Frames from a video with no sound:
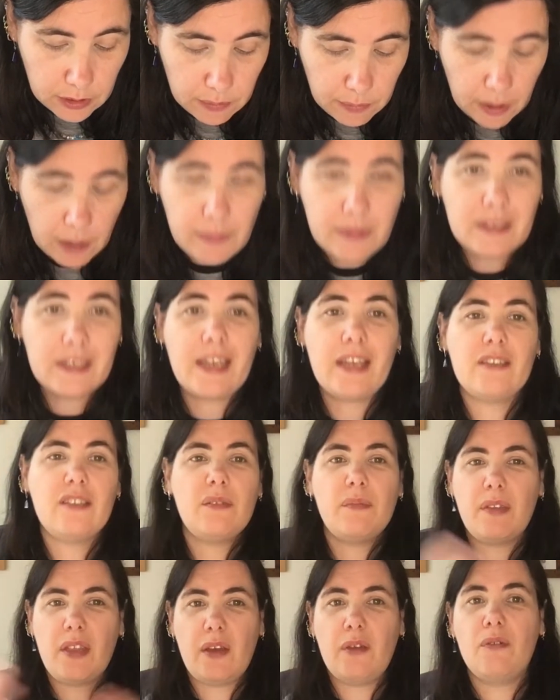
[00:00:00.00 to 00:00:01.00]
I'm hoping to get
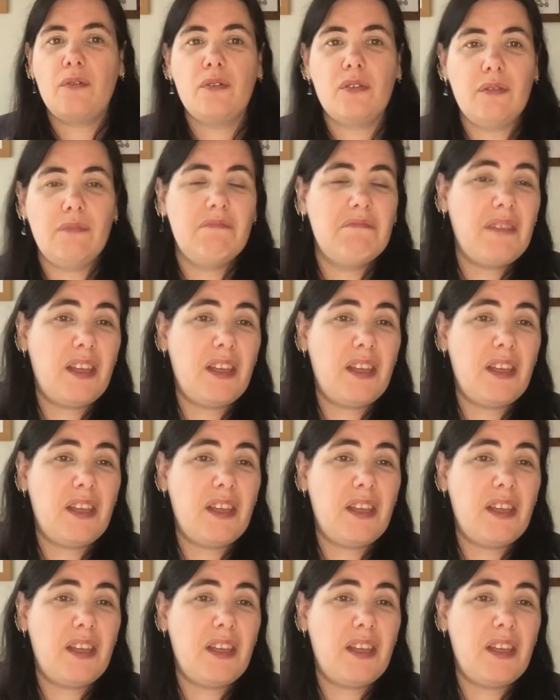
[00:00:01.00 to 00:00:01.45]
some of those.